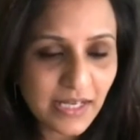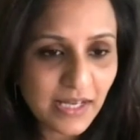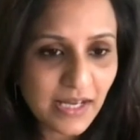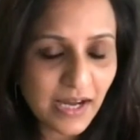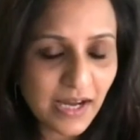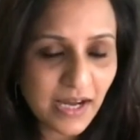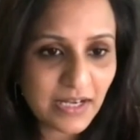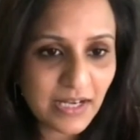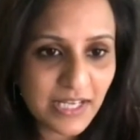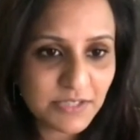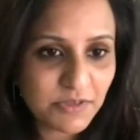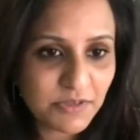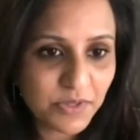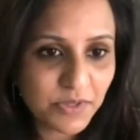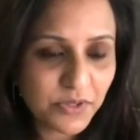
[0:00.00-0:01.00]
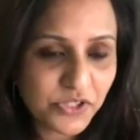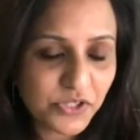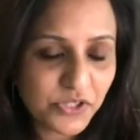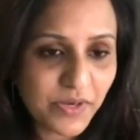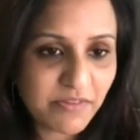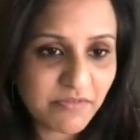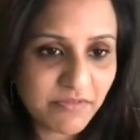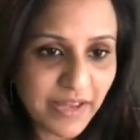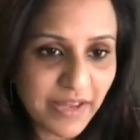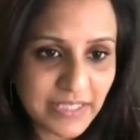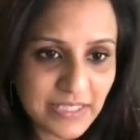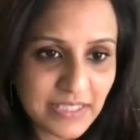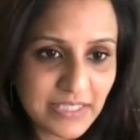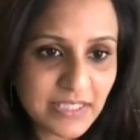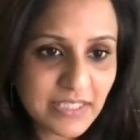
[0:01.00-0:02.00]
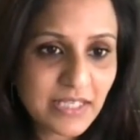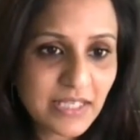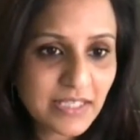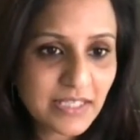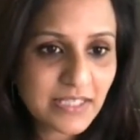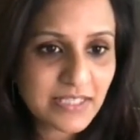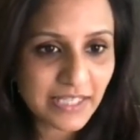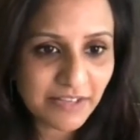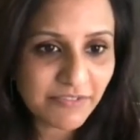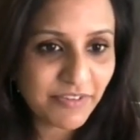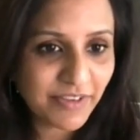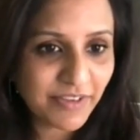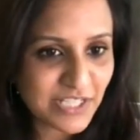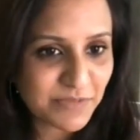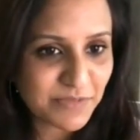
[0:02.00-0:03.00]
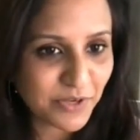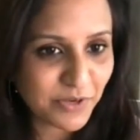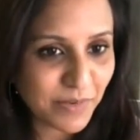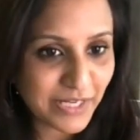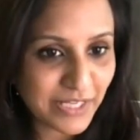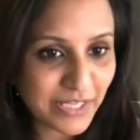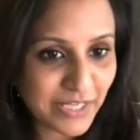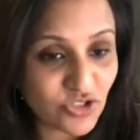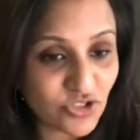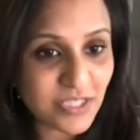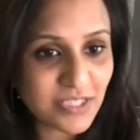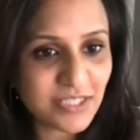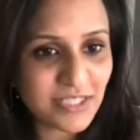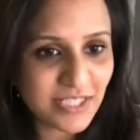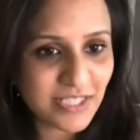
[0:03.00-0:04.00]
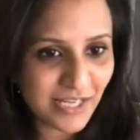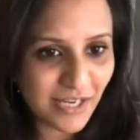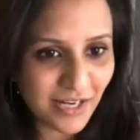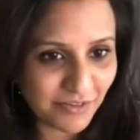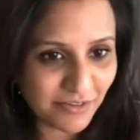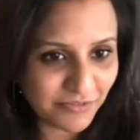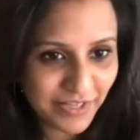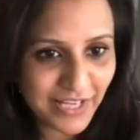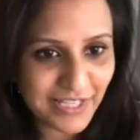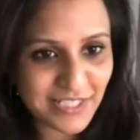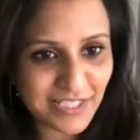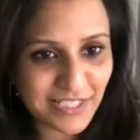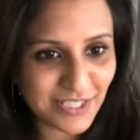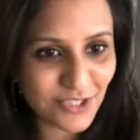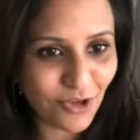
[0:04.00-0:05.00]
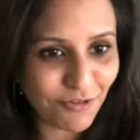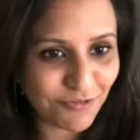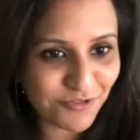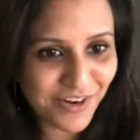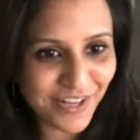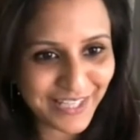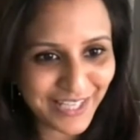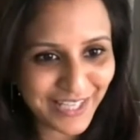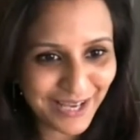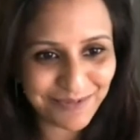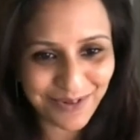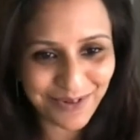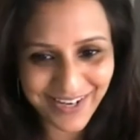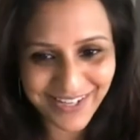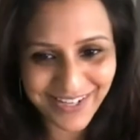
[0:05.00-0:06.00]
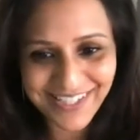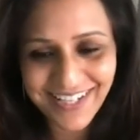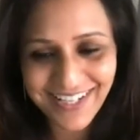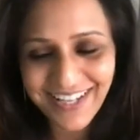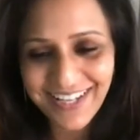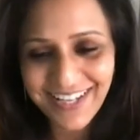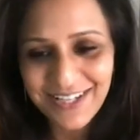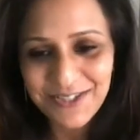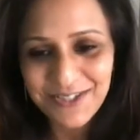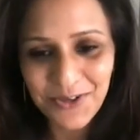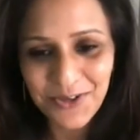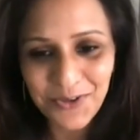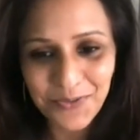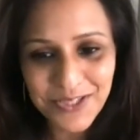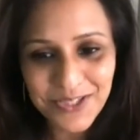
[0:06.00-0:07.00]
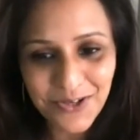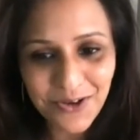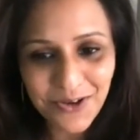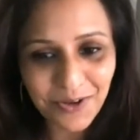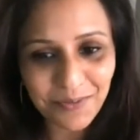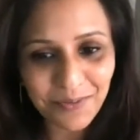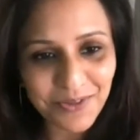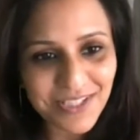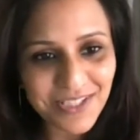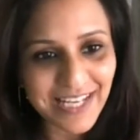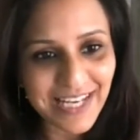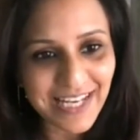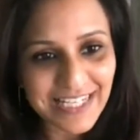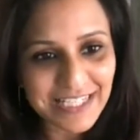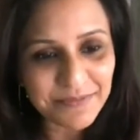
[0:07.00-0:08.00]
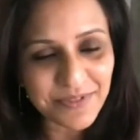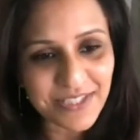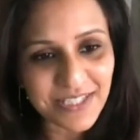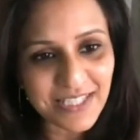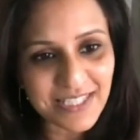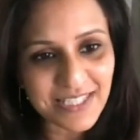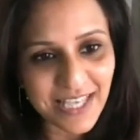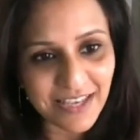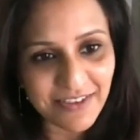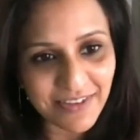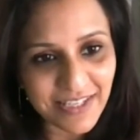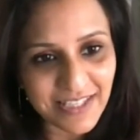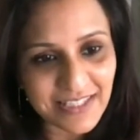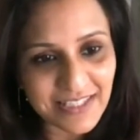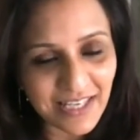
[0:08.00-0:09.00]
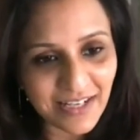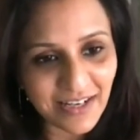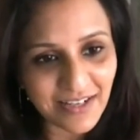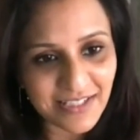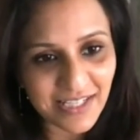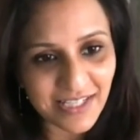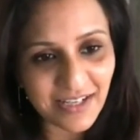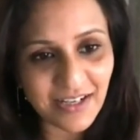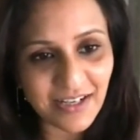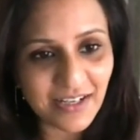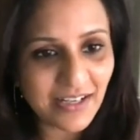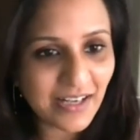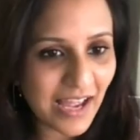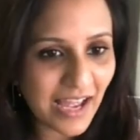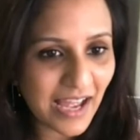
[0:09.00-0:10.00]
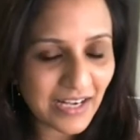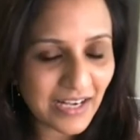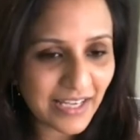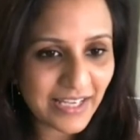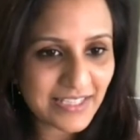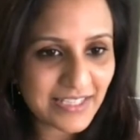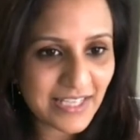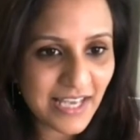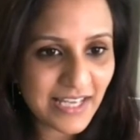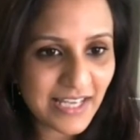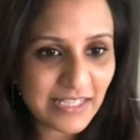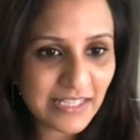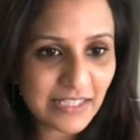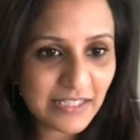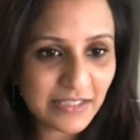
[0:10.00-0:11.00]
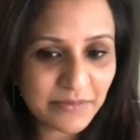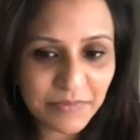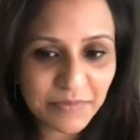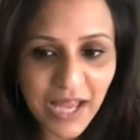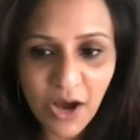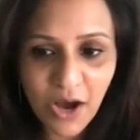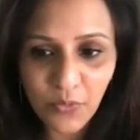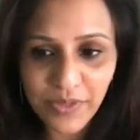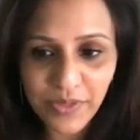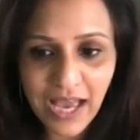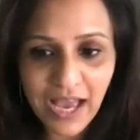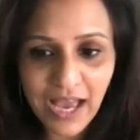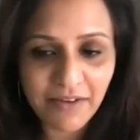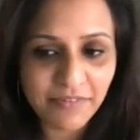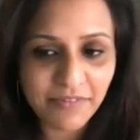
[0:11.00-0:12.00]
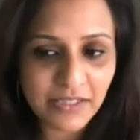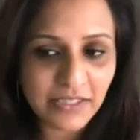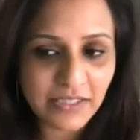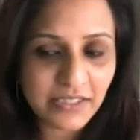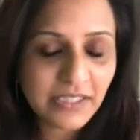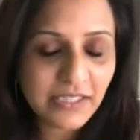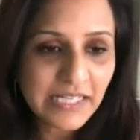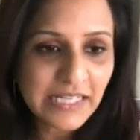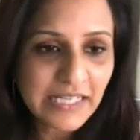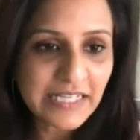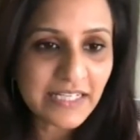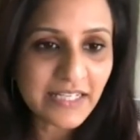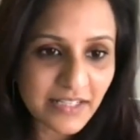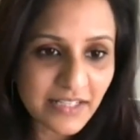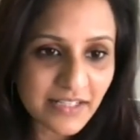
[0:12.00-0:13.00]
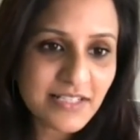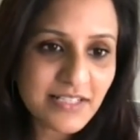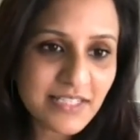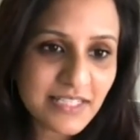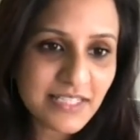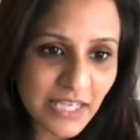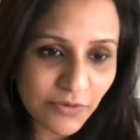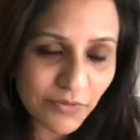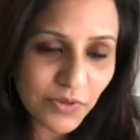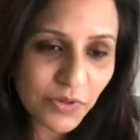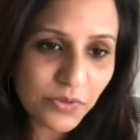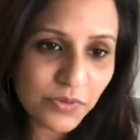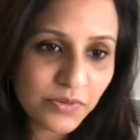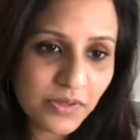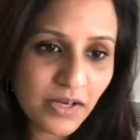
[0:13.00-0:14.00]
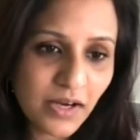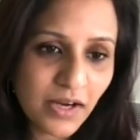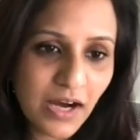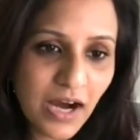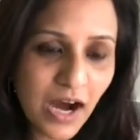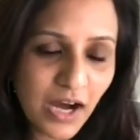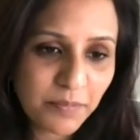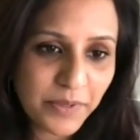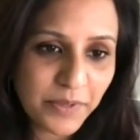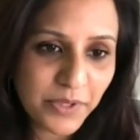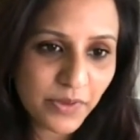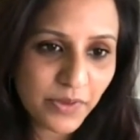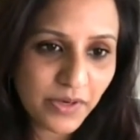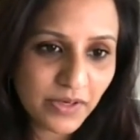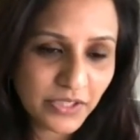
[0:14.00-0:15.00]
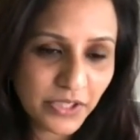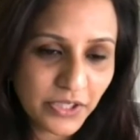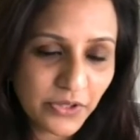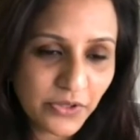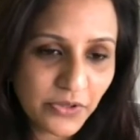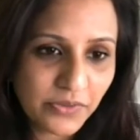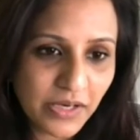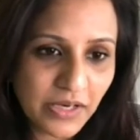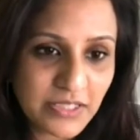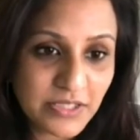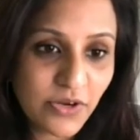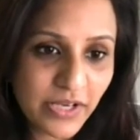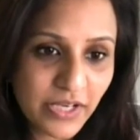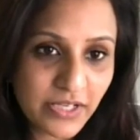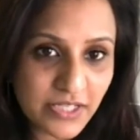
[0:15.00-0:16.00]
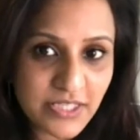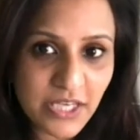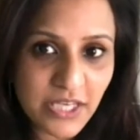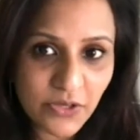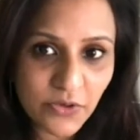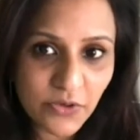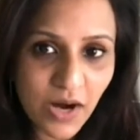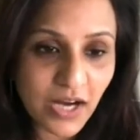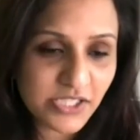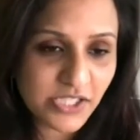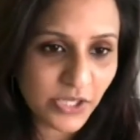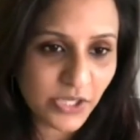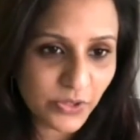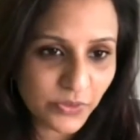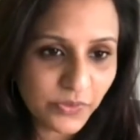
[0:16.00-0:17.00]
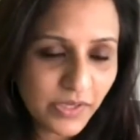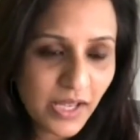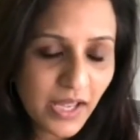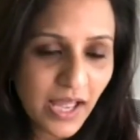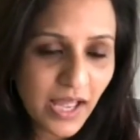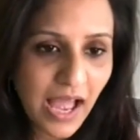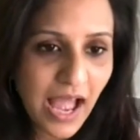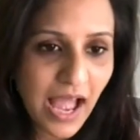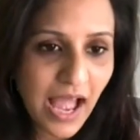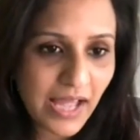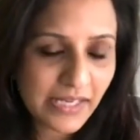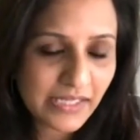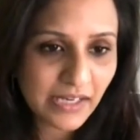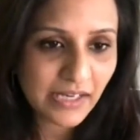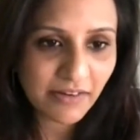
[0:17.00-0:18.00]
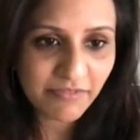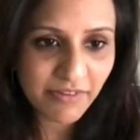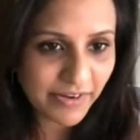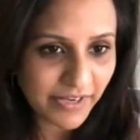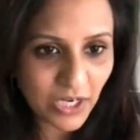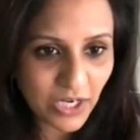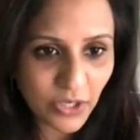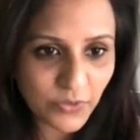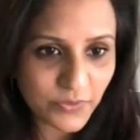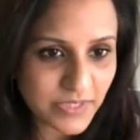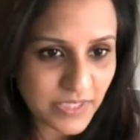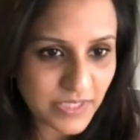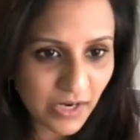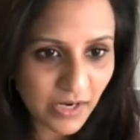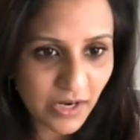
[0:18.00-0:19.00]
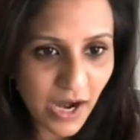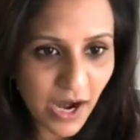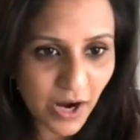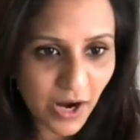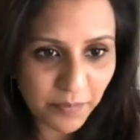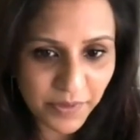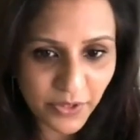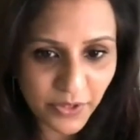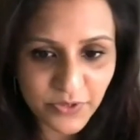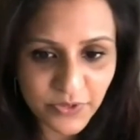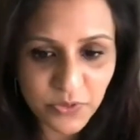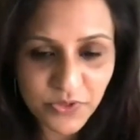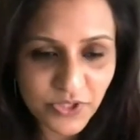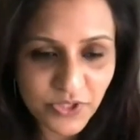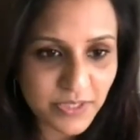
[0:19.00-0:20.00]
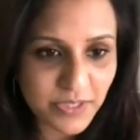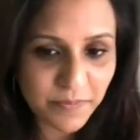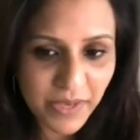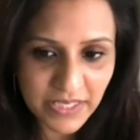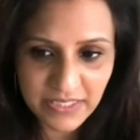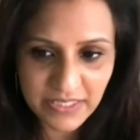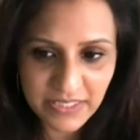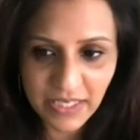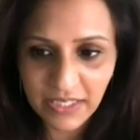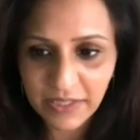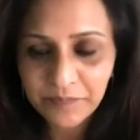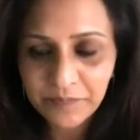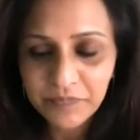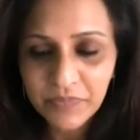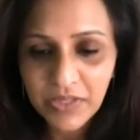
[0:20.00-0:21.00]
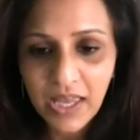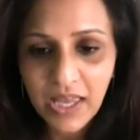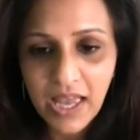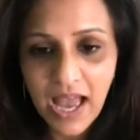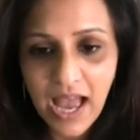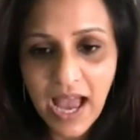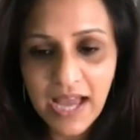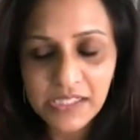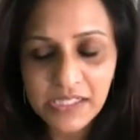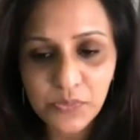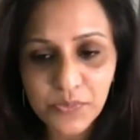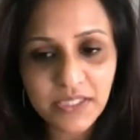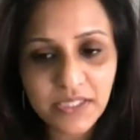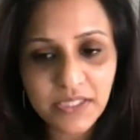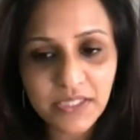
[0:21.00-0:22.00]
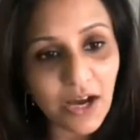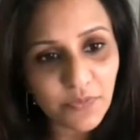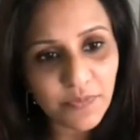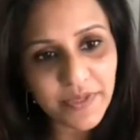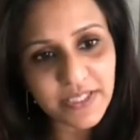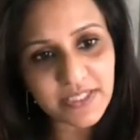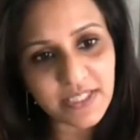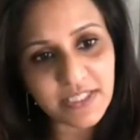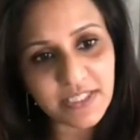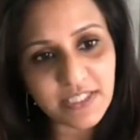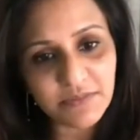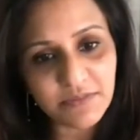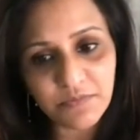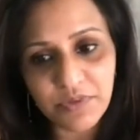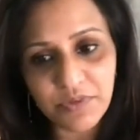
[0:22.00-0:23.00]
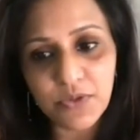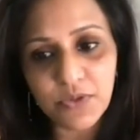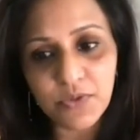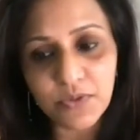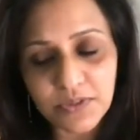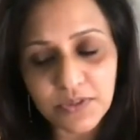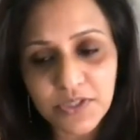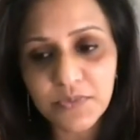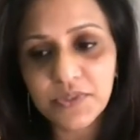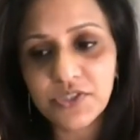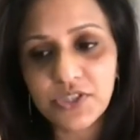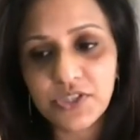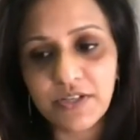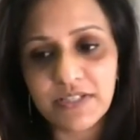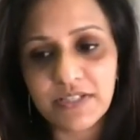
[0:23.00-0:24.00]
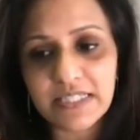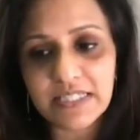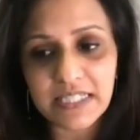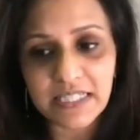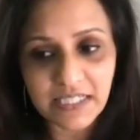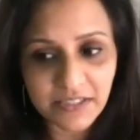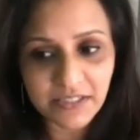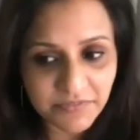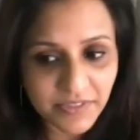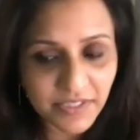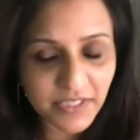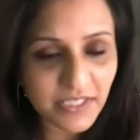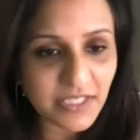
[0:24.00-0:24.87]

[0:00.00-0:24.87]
unless we were going to invest significant amount of money in just the DR, forget the software and the upgrade. So we saw almost an 80% savings in our DR. And like I said, now we have a near zero RPO, a near zero RTO and a very close RPO, so which is amazing. And with the cloud-based system, we also achieved a significantly